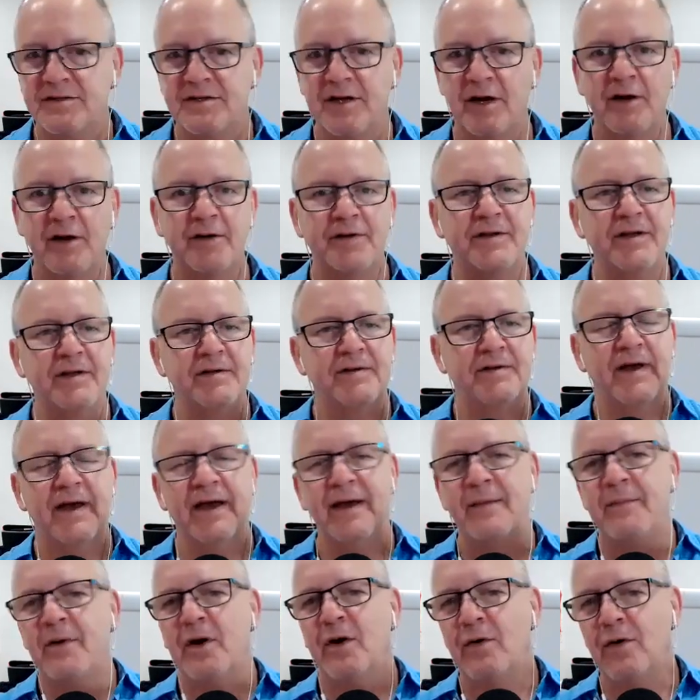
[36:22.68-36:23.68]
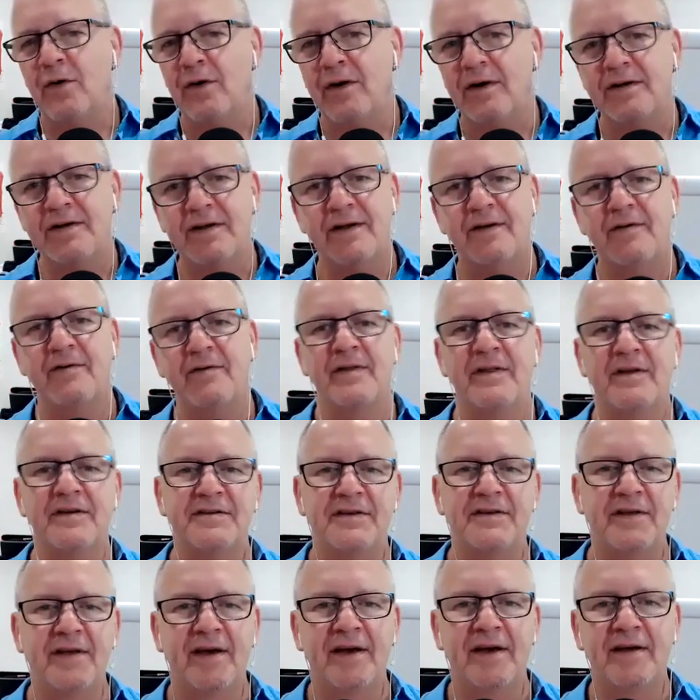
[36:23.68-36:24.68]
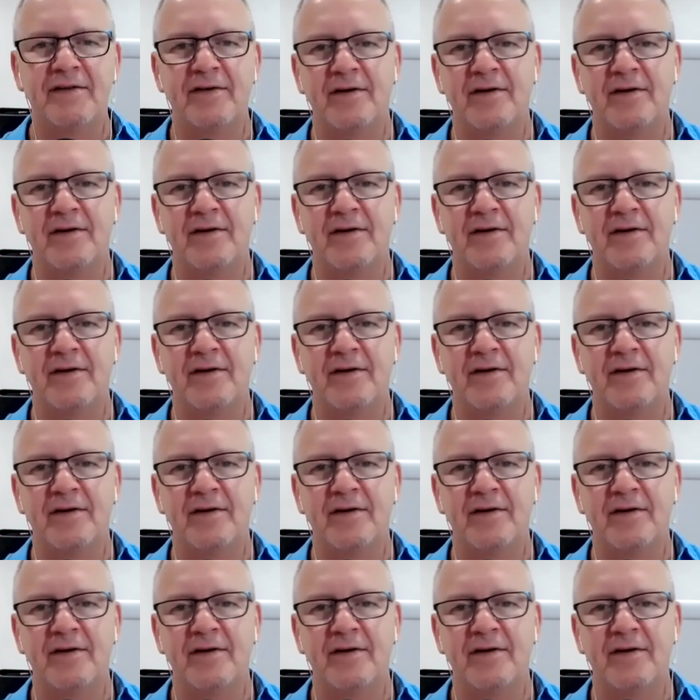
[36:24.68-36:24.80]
So he did the MRI, did everything. They said, yeah,